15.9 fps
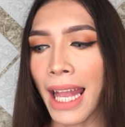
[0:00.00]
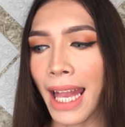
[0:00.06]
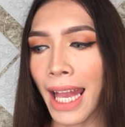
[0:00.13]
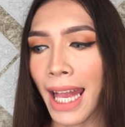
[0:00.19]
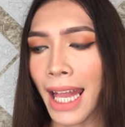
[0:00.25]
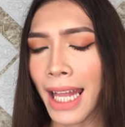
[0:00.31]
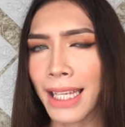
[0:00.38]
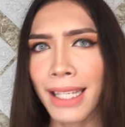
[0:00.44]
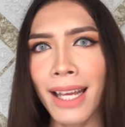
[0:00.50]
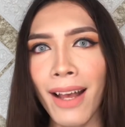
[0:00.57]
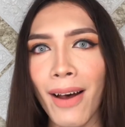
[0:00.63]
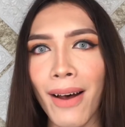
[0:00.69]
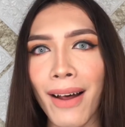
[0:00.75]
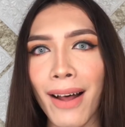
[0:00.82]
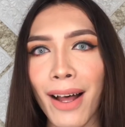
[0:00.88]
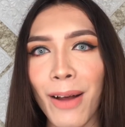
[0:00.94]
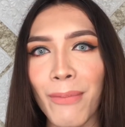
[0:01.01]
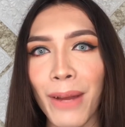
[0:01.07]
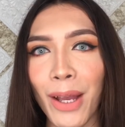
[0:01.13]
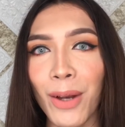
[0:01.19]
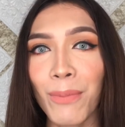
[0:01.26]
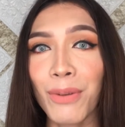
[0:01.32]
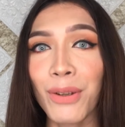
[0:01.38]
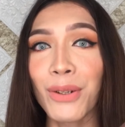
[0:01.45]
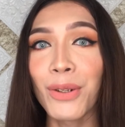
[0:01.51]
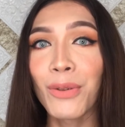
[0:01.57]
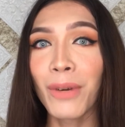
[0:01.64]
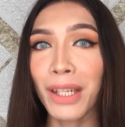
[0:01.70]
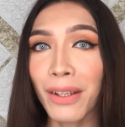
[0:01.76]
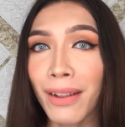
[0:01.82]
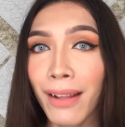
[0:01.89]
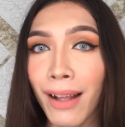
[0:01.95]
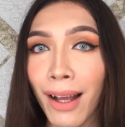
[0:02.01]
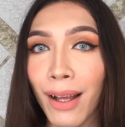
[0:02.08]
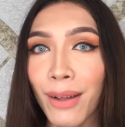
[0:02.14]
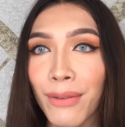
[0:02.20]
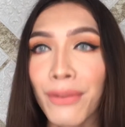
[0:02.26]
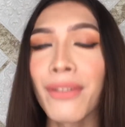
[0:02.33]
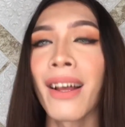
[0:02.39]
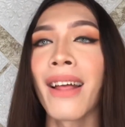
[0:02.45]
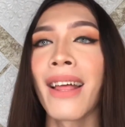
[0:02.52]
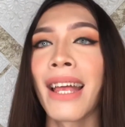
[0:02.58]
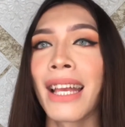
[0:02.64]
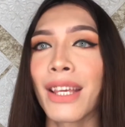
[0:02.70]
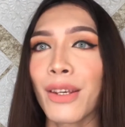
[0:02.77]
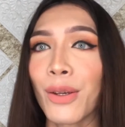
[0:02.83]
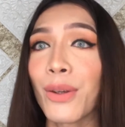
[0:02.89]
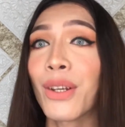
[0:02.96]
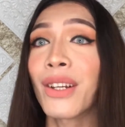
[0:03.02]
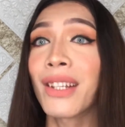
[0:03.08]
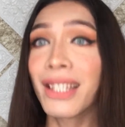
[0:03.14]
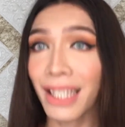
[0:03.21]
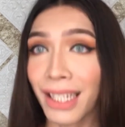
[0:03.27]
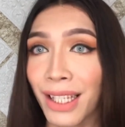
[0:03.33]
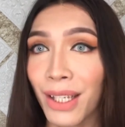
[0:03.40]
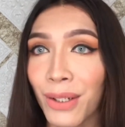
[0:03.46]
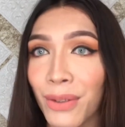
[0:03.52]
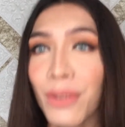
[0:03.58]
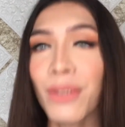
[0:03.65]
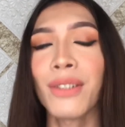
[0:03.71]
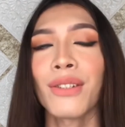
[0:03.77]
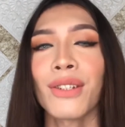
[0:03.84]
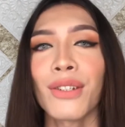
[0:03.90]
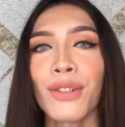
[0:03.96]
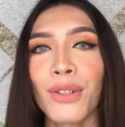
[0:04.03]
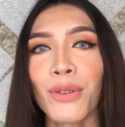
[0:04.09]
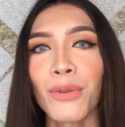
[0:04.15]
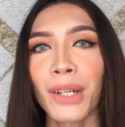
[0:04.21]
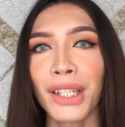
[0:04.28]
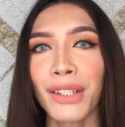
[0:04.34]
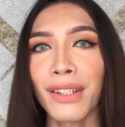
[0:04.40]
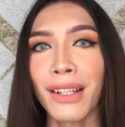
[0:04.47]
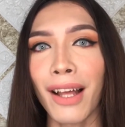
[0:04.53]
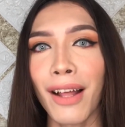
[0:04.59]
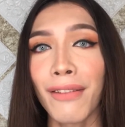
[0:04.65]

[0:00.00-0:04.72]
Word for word: And yeah, I hope you do what you love. You continue to do what you love.